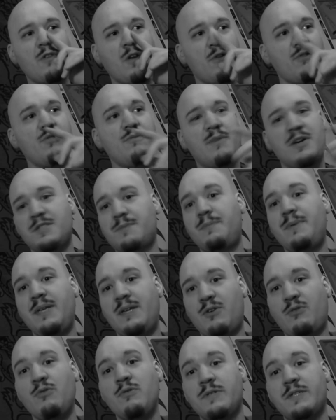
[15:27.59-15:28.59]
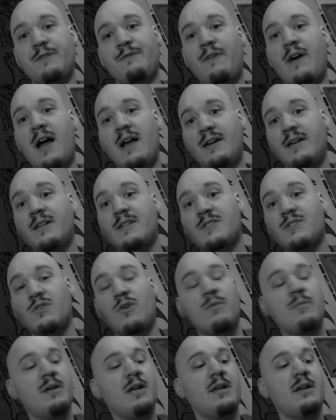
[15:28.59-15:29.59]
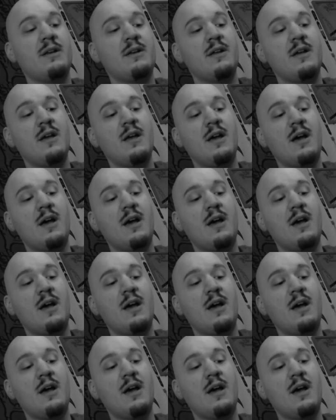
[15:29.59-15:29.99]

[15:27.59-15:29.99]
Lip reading: No, you must be crucified and exterminated.